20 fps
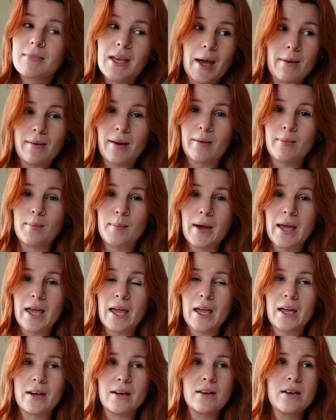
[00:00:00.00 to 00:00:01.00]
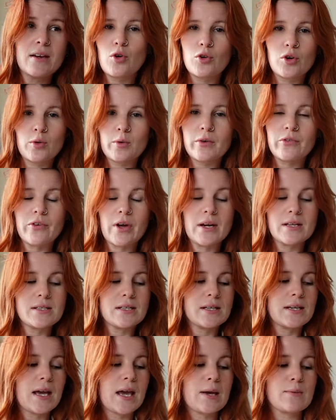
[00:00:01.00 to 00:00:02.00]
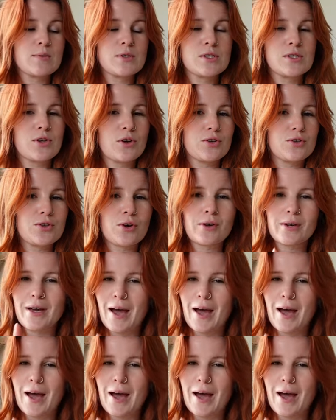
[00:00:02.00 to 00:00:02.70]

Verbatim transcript: coming up in my head. I'll go with fantasy names, so don't